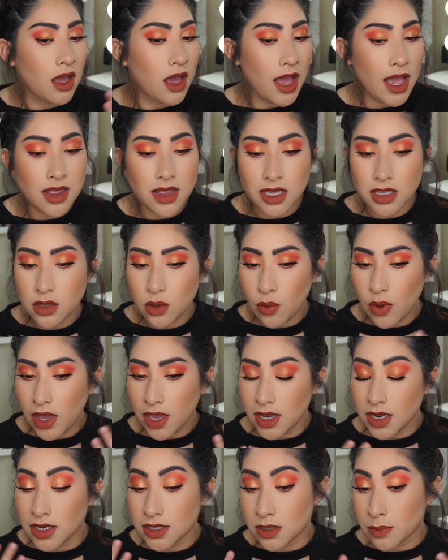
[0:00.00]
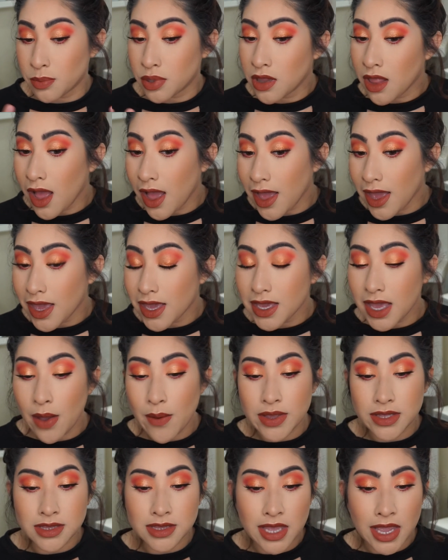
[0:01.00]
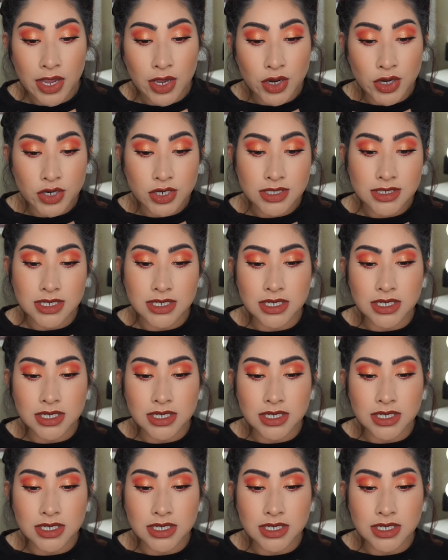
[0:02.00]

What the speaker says: I like the way it's applying, how it layers.